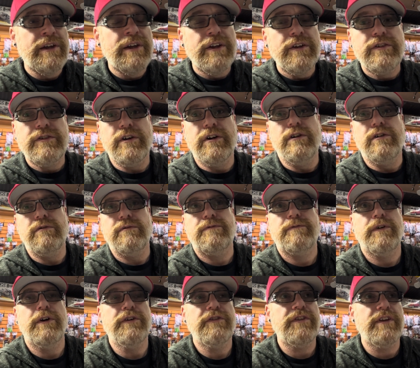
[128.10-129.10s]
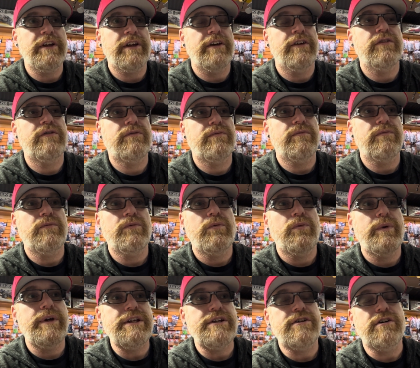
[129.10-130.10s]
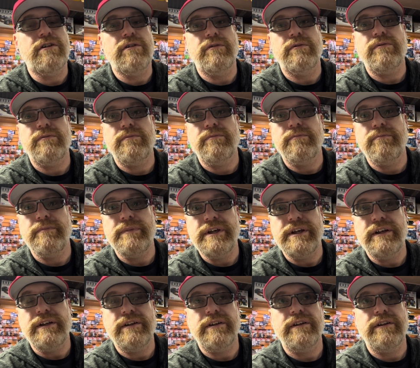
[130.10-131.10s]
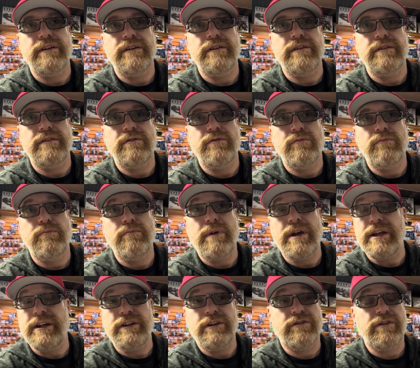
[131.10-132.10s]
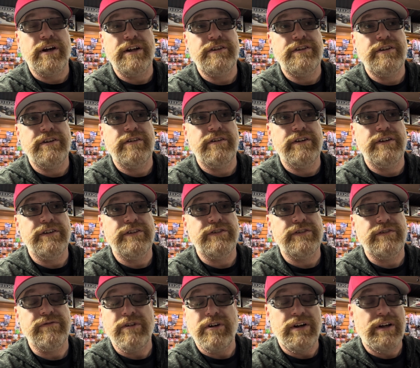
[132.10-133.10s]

So first thing is we don't meet any criterias